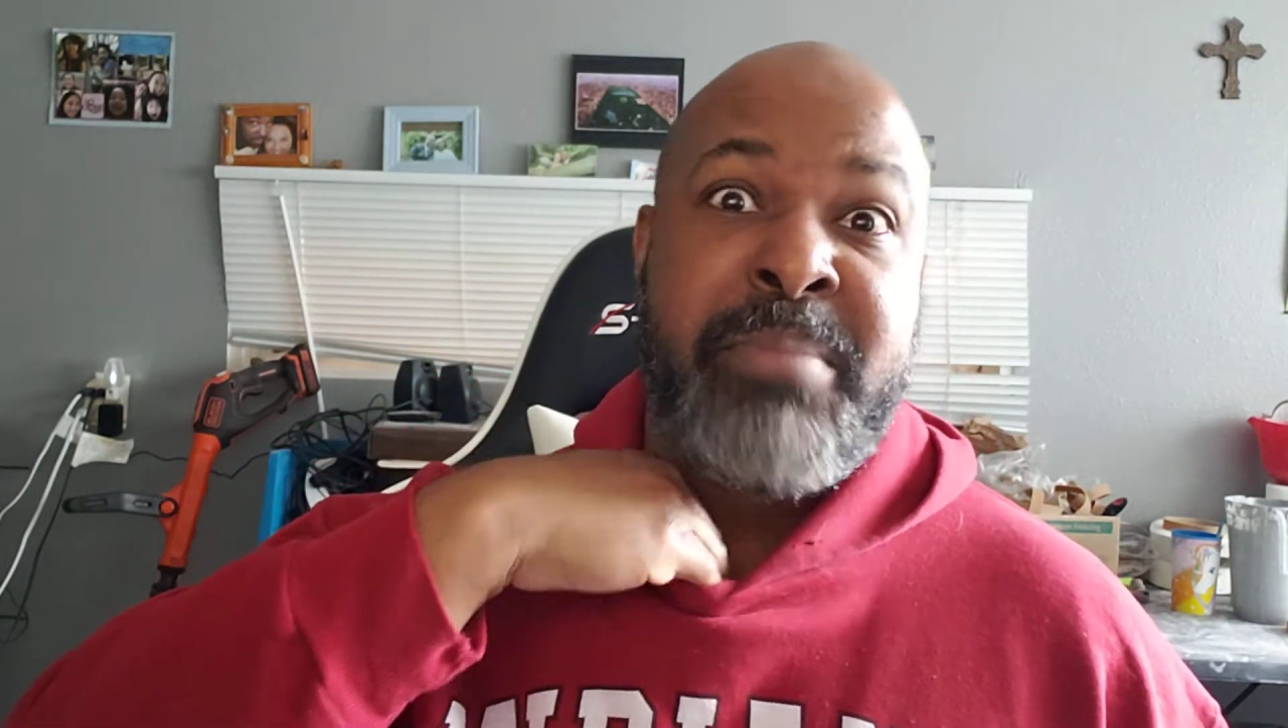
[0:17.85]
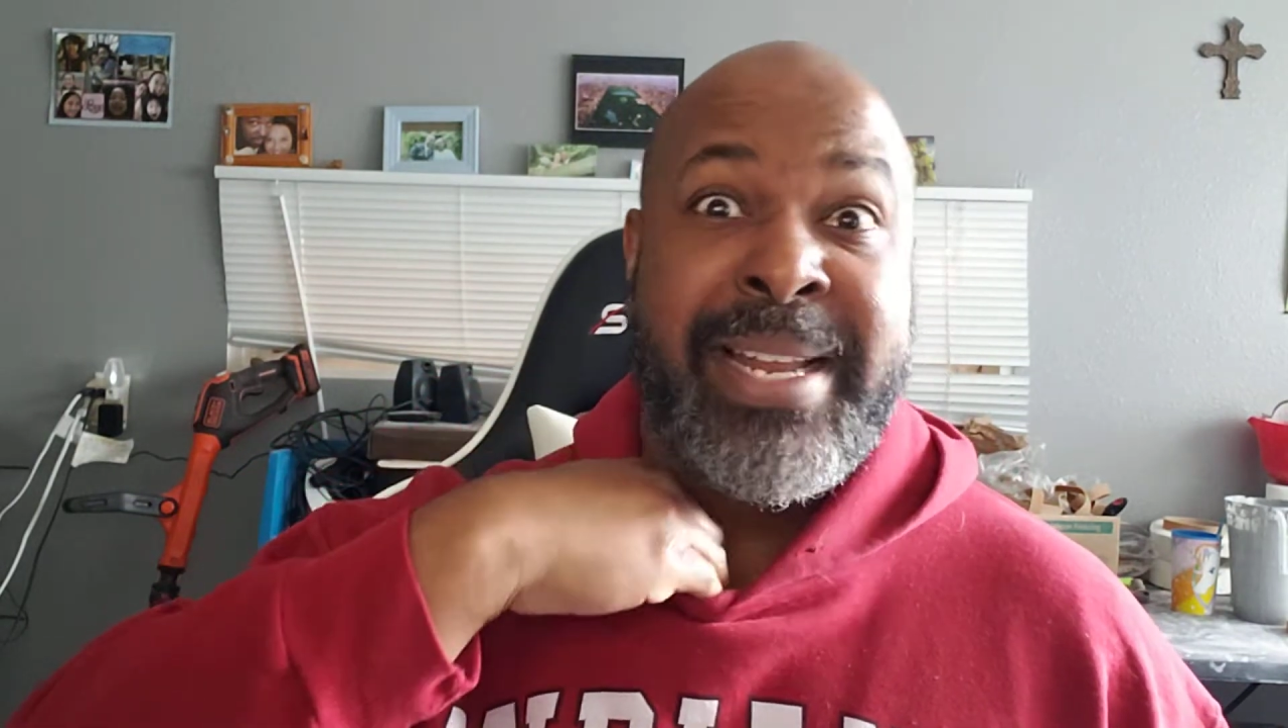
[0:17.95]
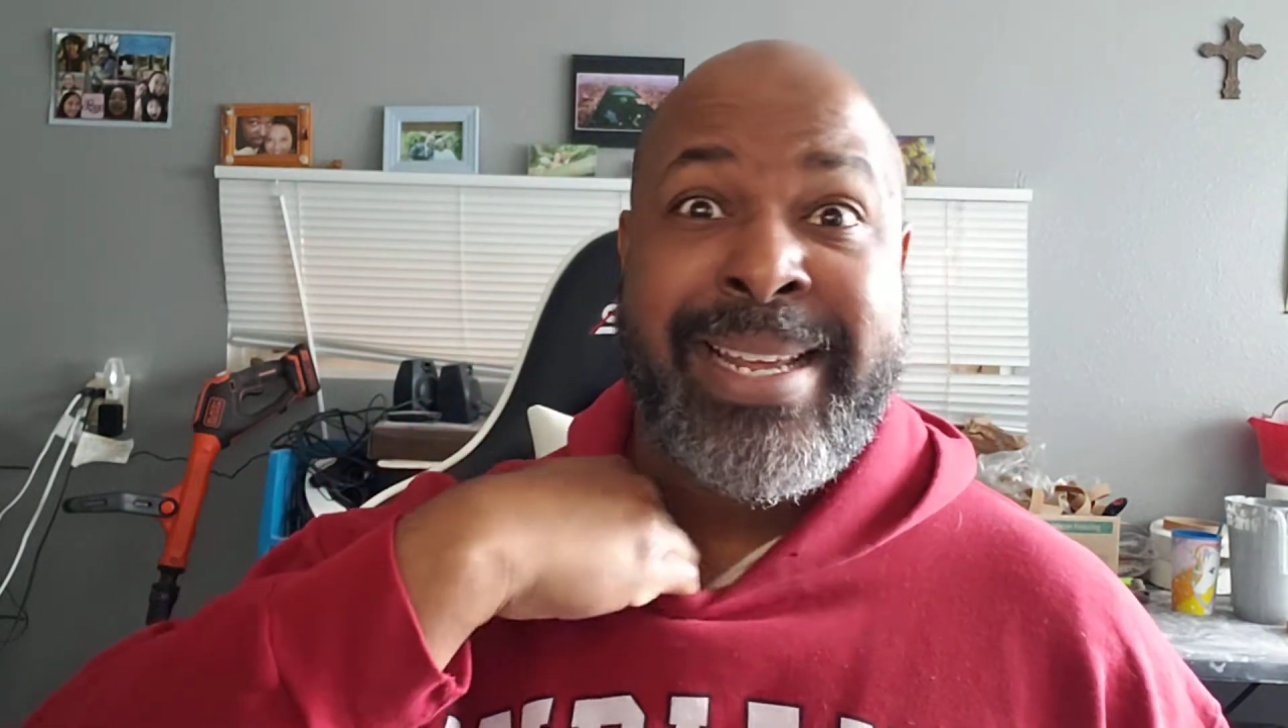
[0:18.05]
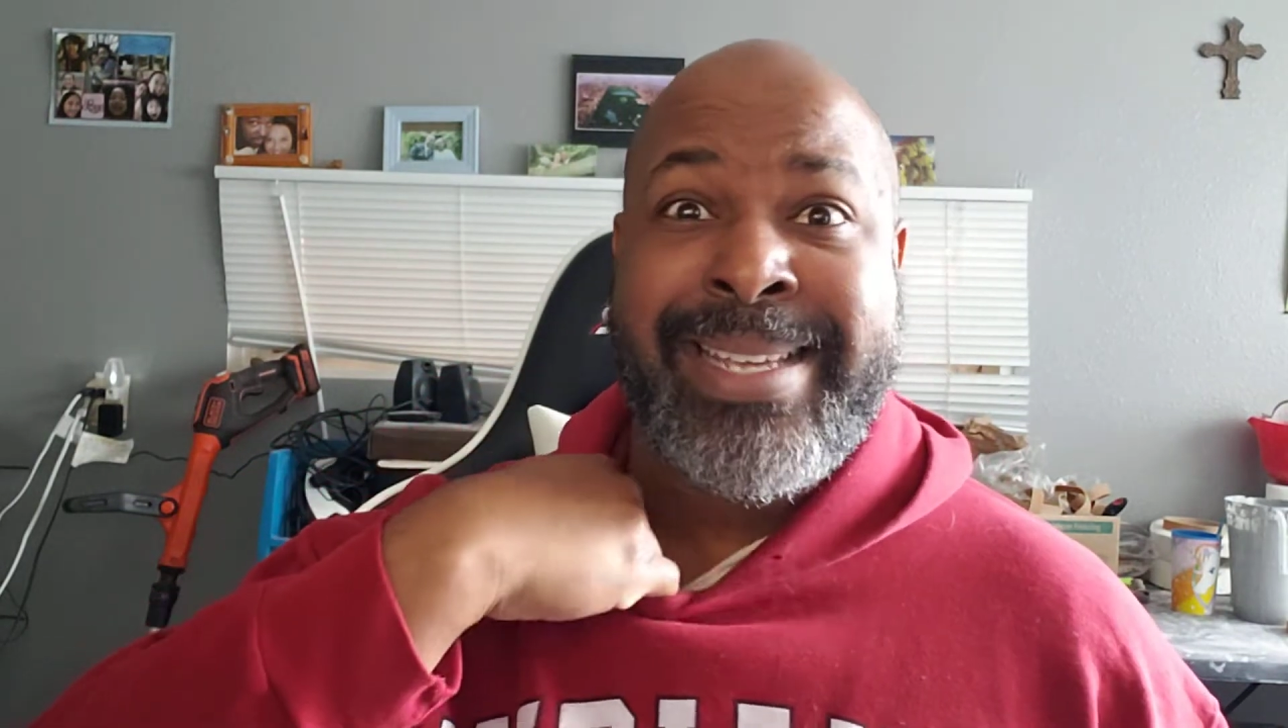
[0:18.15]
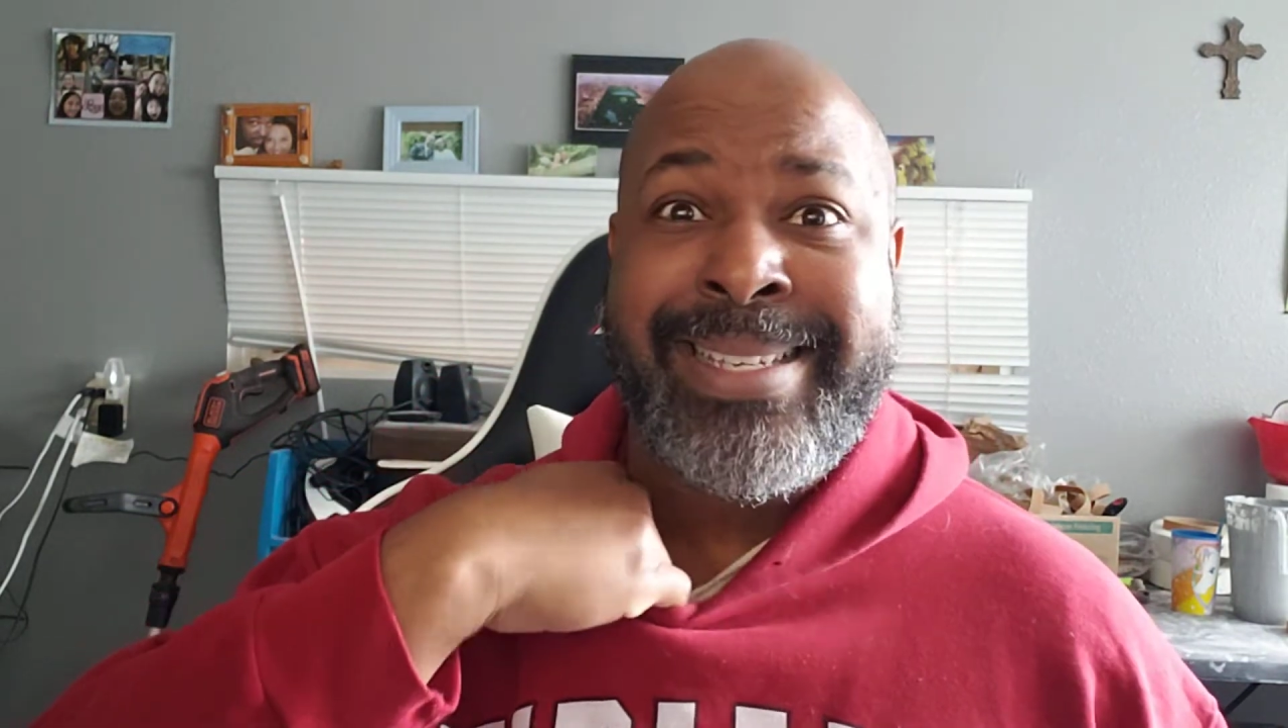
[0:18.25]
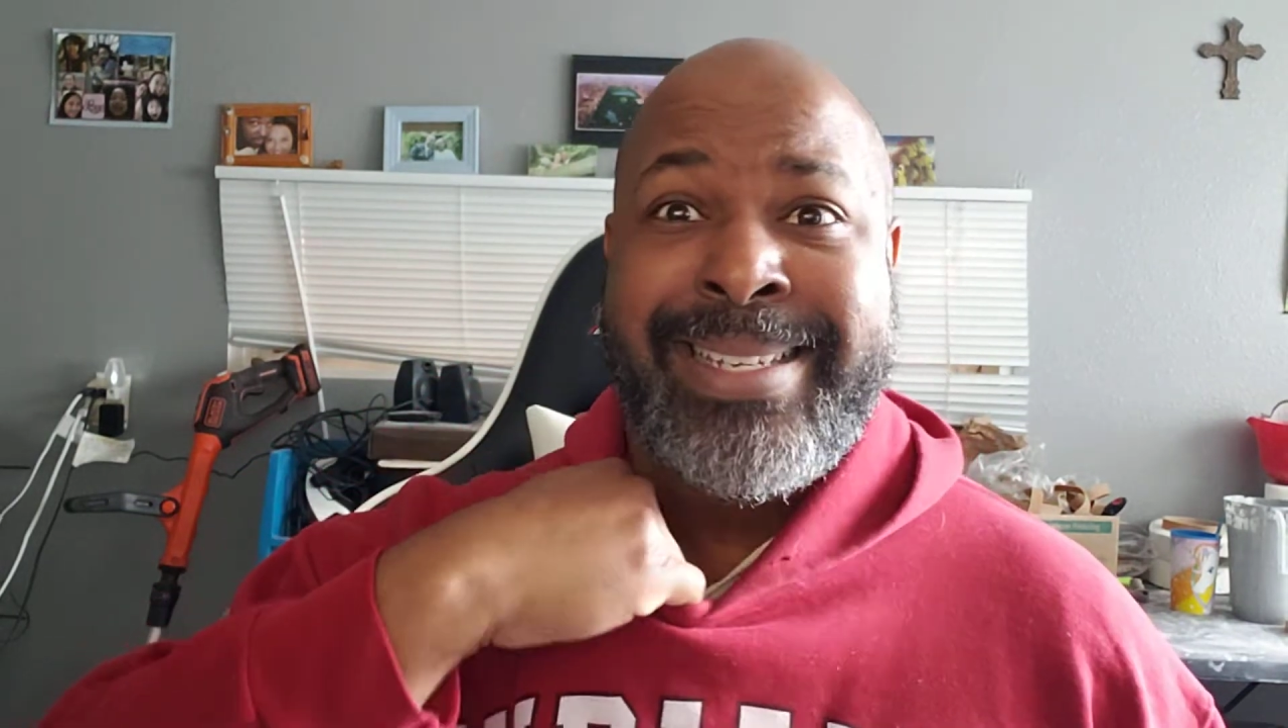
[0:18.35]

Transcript: but I guess I